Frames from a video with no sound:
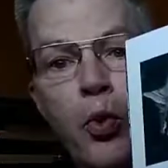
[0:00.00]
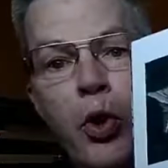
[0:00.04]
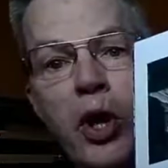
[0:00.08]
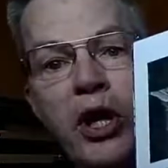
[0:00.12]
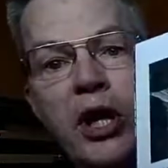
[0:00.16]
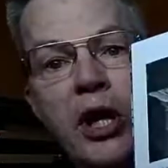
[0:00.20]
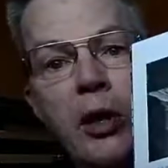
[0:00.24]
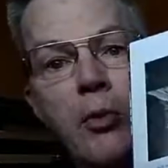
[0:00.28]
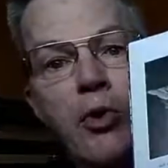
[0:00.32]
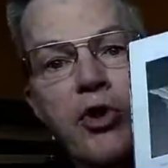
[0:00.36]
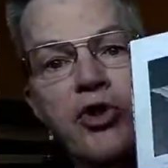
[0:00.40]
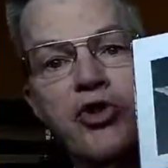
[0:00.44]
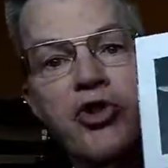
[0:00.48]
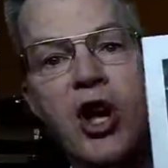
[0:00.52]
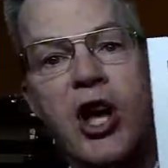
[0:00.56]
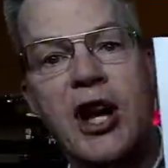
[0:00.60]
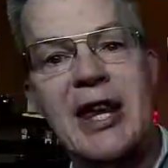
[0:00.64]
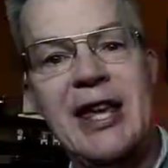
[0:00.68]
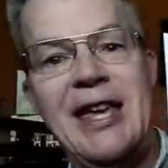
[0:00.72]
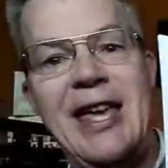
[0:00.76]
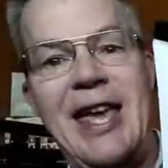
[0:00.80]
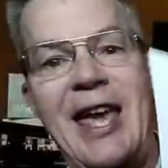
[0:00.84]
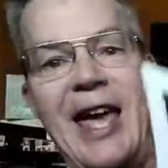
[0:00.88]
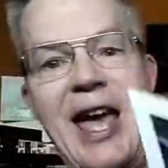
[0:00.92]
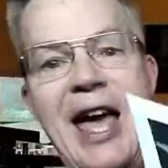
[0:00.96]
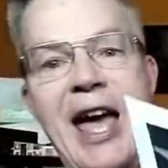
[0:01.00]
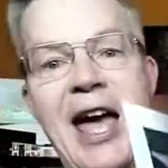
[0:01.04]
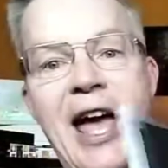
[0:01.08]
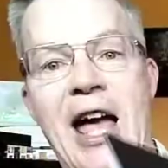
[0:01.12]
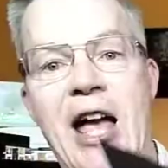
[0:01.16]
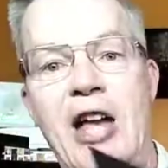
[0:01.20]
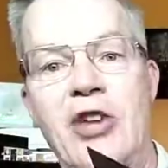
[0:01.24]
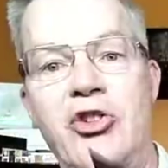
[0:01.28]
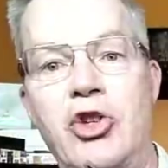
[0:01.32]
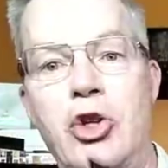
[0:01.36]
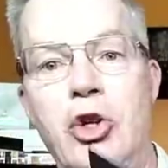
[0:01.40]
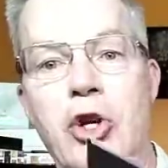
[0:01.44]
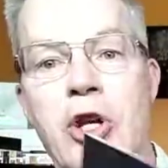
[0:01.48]
working with Johnny
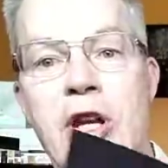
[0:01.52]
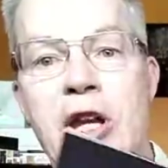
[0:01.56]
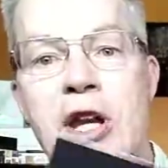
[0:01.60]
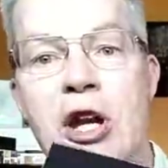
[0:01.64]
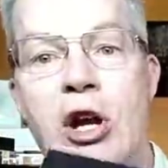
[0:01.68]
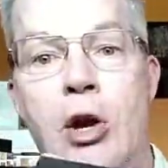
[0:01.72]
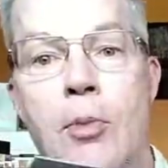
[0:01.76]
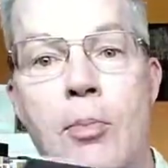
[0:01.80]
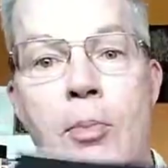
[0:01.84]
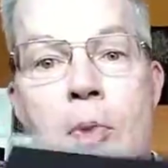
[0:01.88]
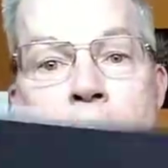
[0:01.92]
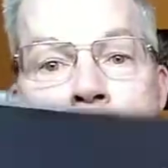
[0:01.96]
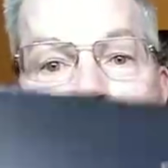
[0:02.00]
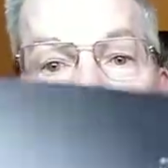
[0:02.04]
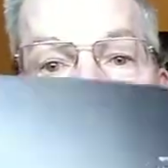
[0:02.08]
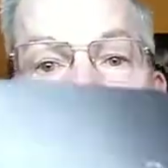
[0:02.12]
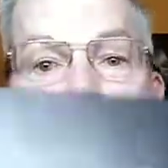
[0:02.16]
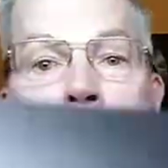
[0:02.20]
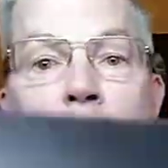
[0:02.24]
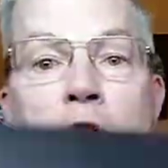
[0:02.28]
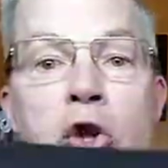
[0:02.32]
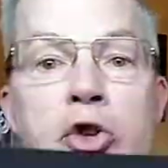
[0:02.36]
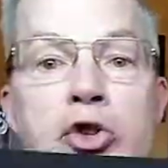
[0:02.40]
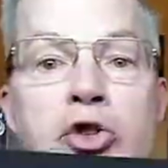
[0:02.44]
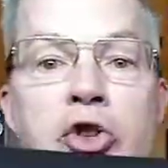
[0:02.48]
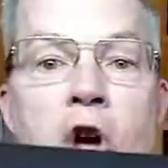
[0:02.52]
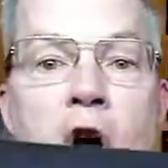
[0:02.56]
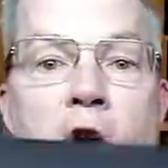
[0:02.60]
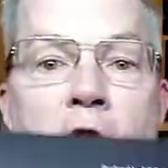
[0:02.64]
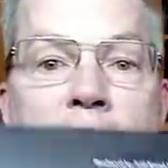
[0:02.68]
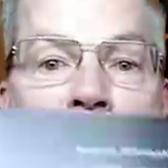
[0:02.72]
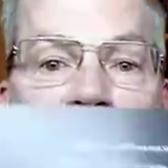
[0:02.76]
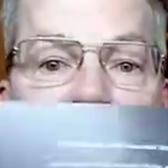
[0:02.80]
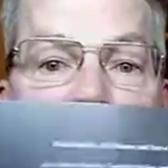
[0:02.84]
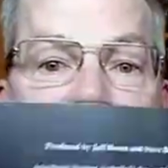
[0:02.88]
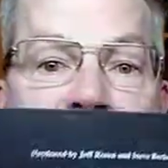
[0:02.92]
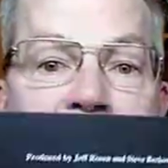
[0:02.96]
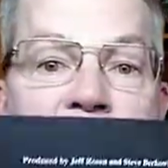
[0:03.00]
Cash. You can hear them
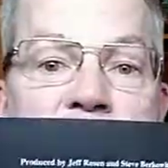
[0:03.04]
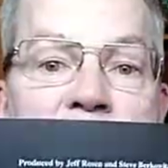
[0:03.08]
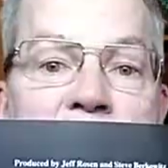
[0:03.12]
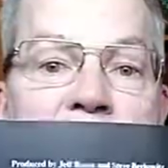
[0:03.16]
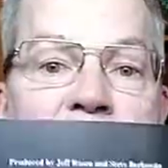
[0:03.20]
talking to each